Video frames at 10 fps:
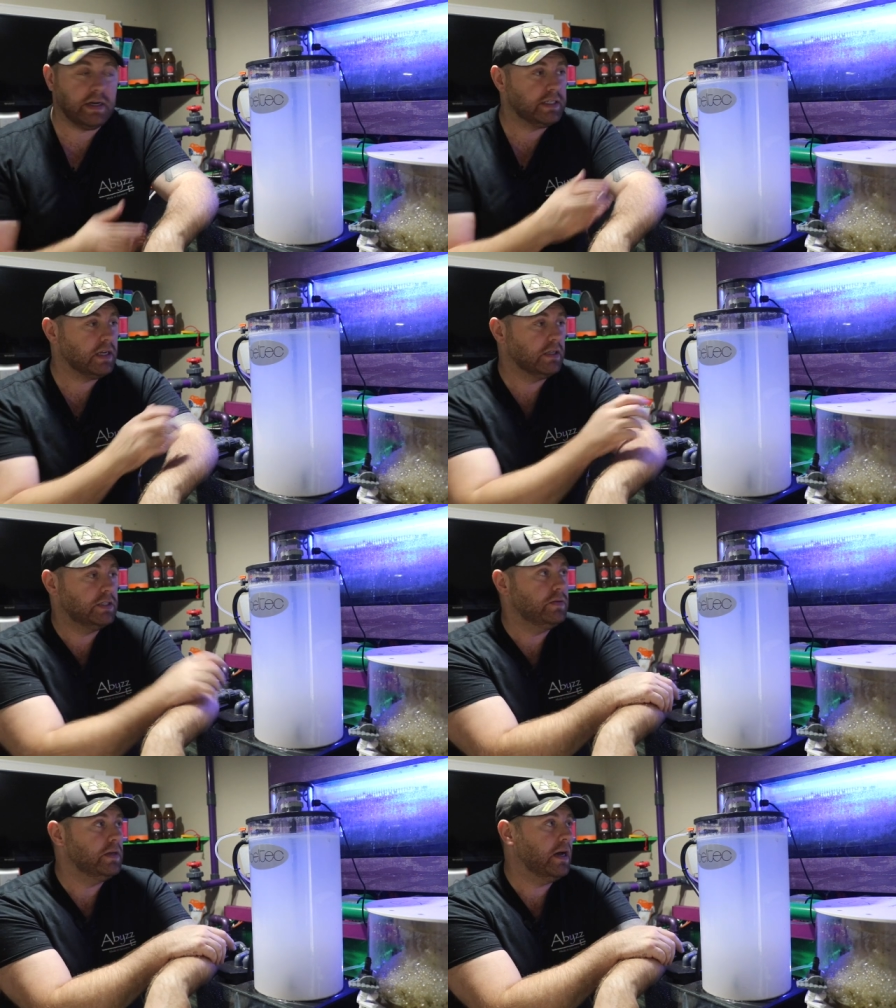It's all
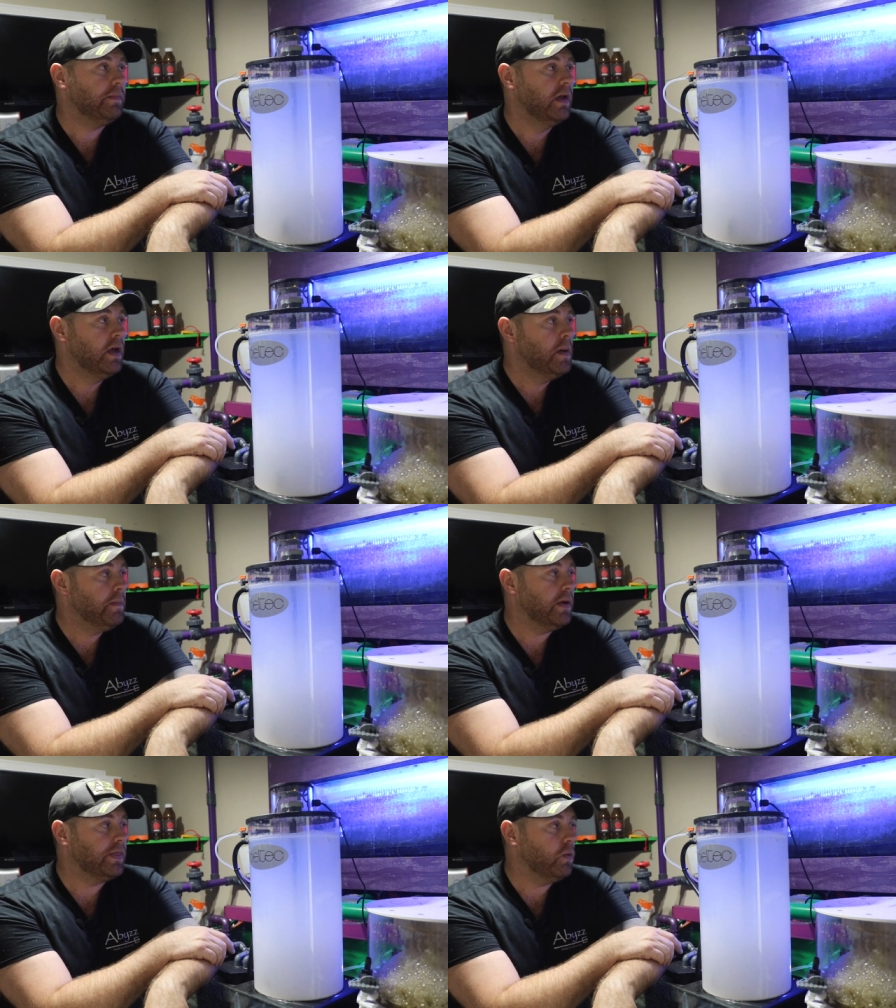tuned up,
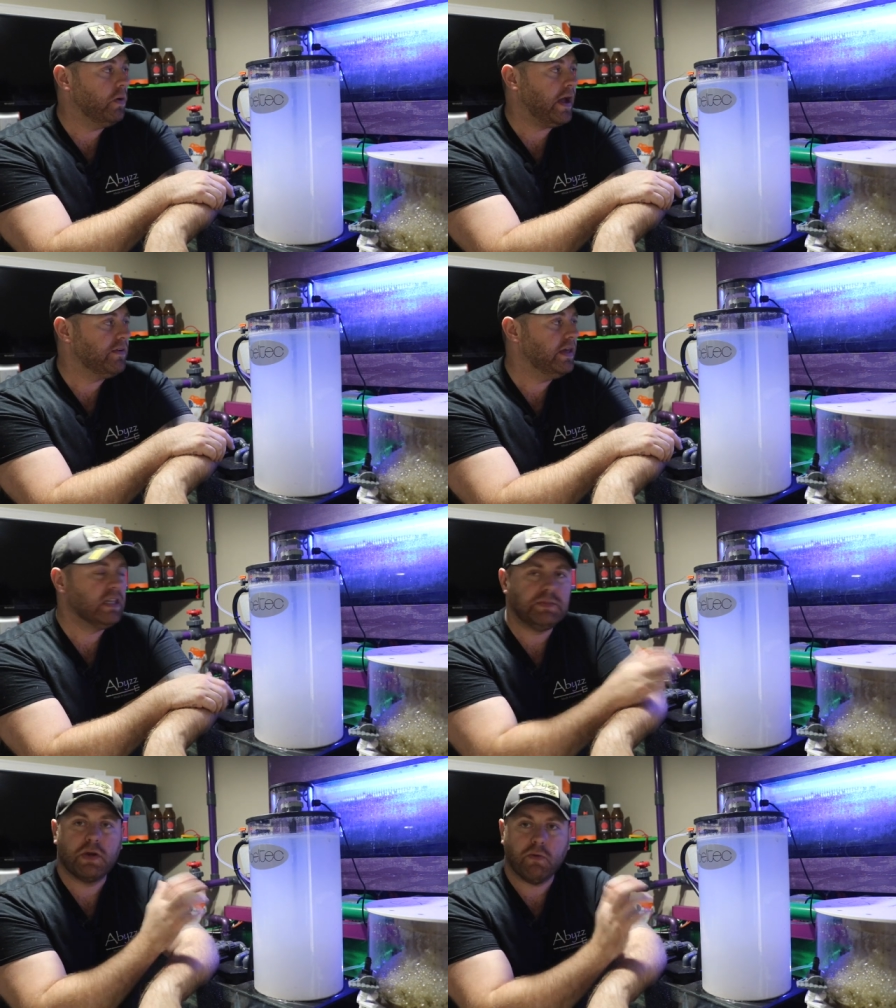but the
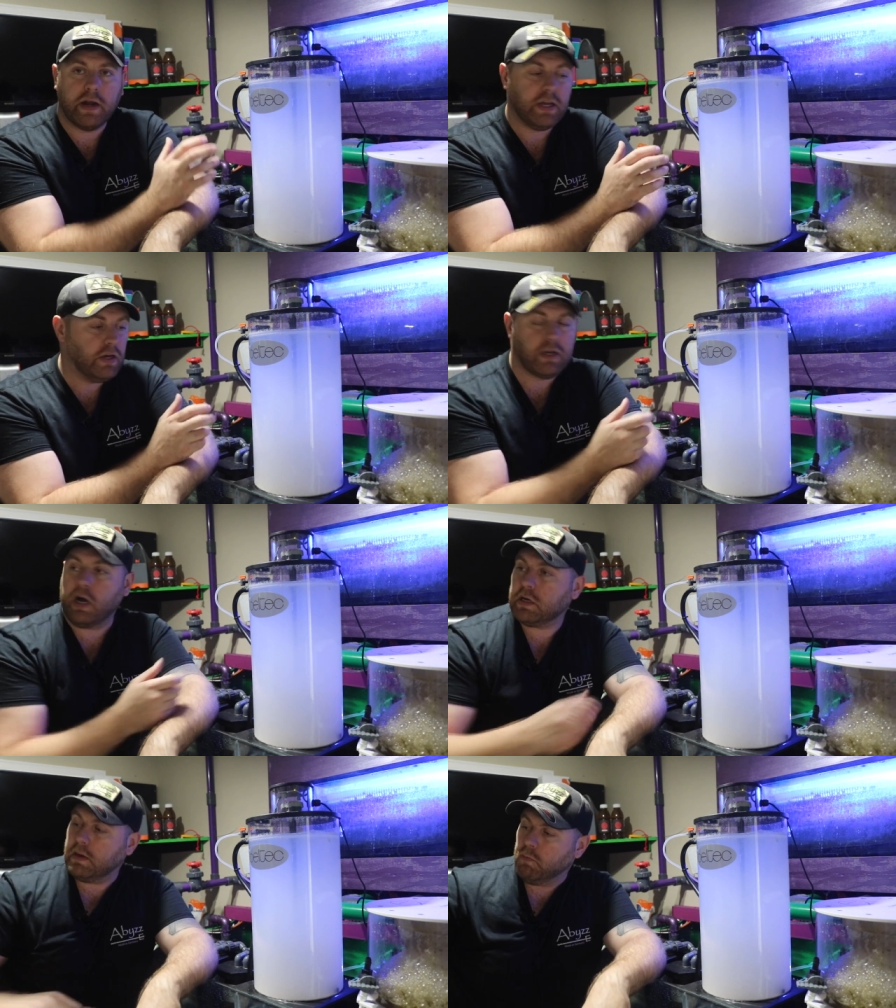everything that's been running good,
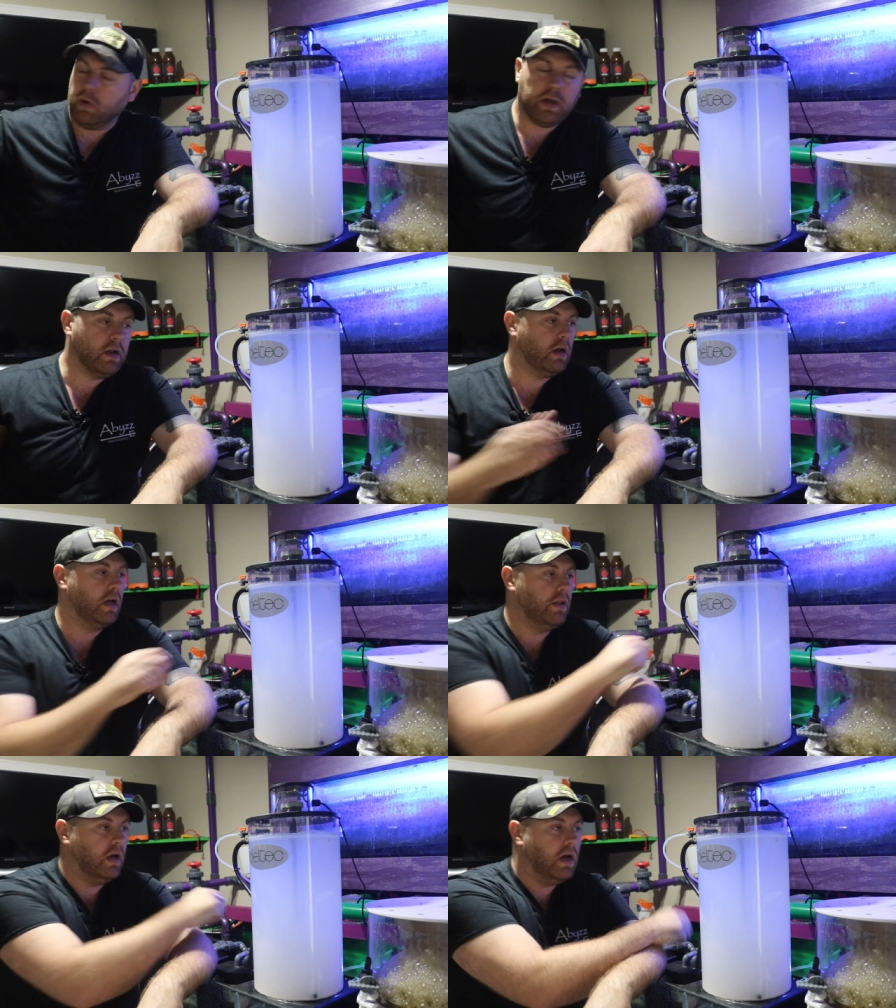knock on wood,
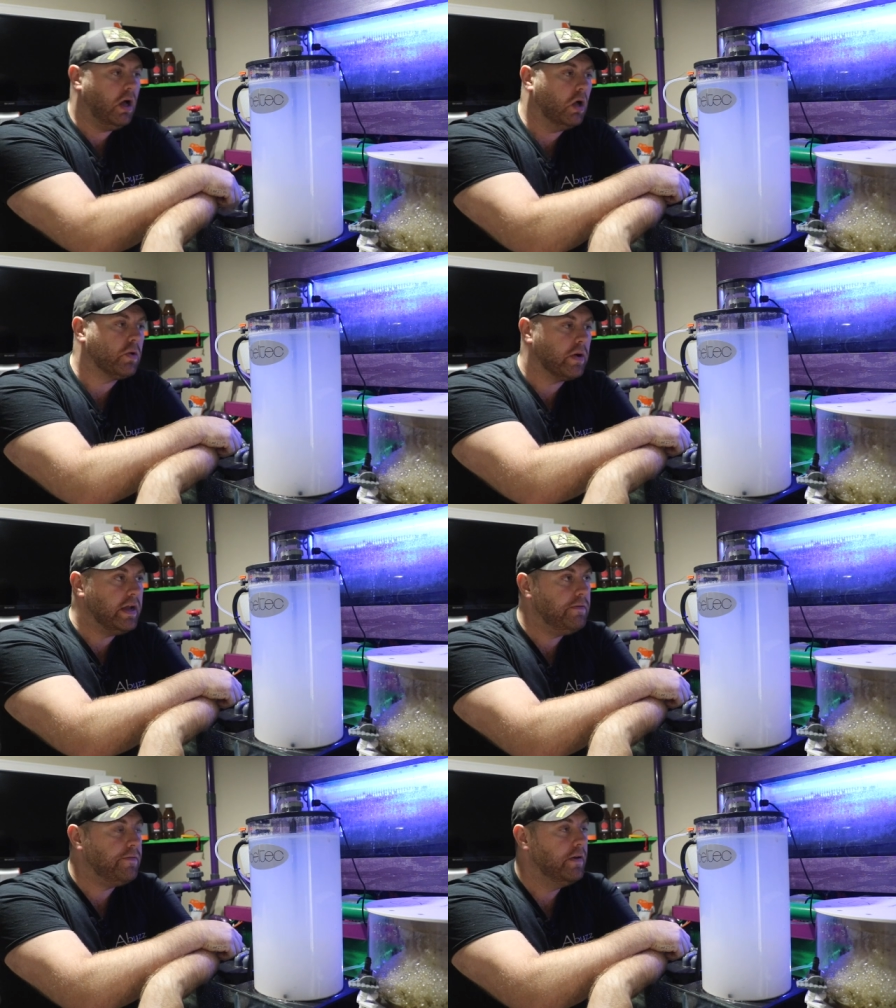on uh, Hulk
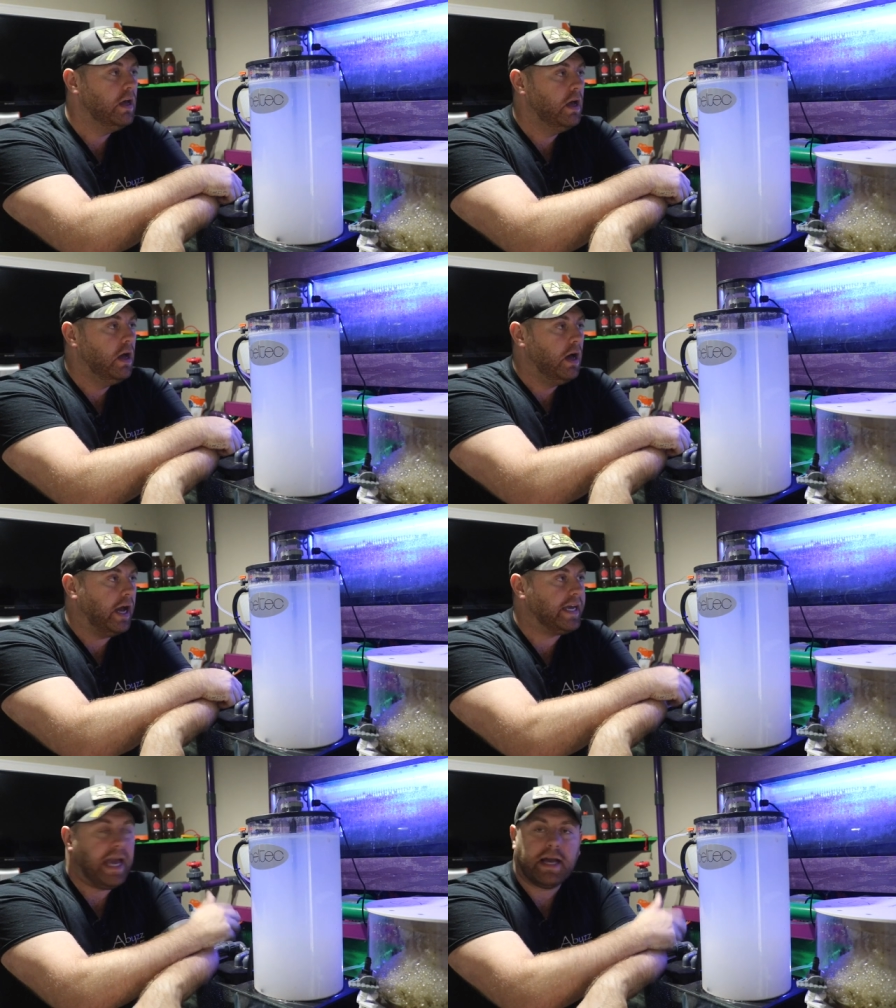Reef,
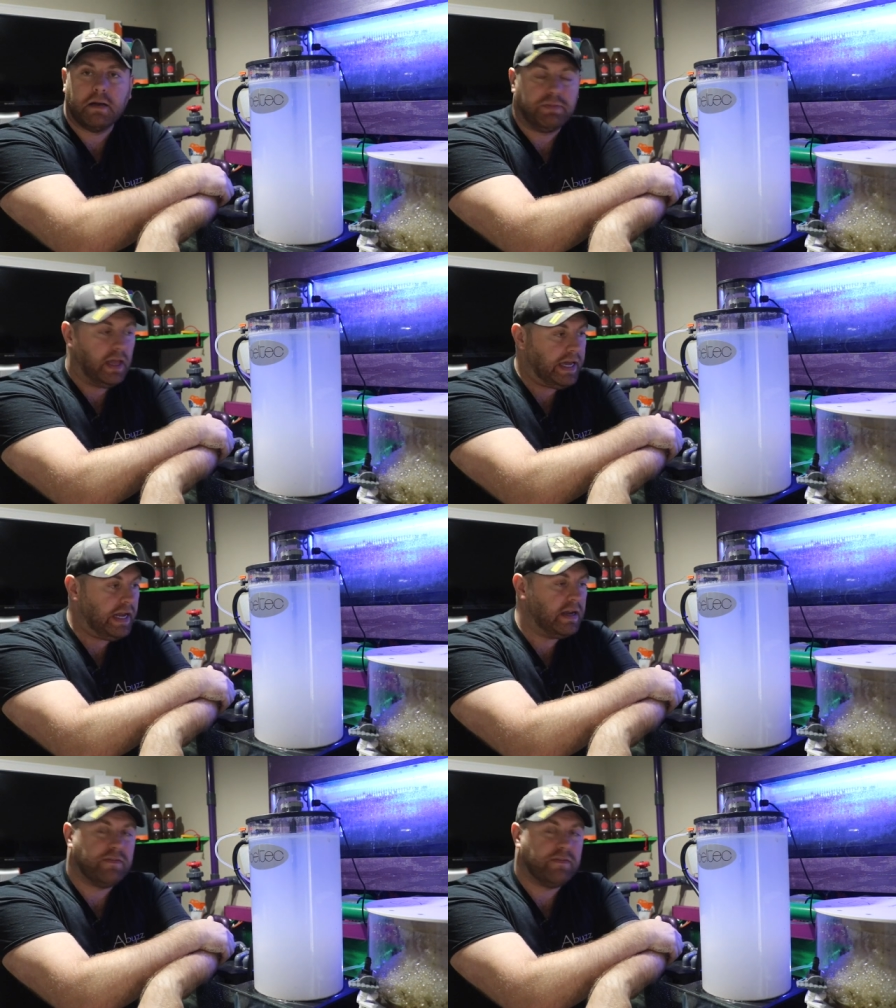I can't complain.